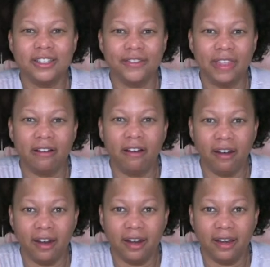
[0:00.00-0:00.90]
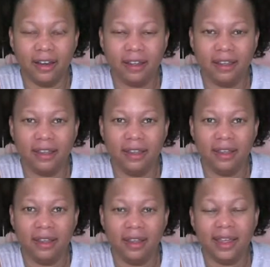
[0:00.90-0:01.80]
of their heart,
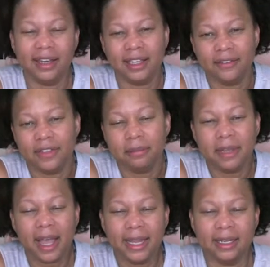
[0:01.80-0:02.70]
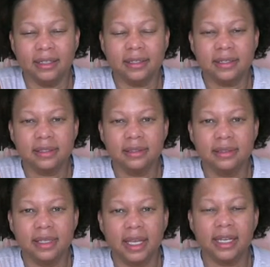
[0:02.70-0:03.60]
and give them guidance
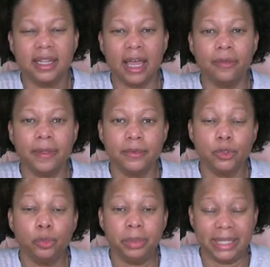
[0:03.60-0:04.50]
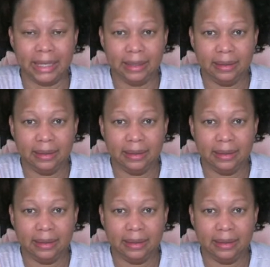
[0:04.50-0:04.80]
and allow them to be.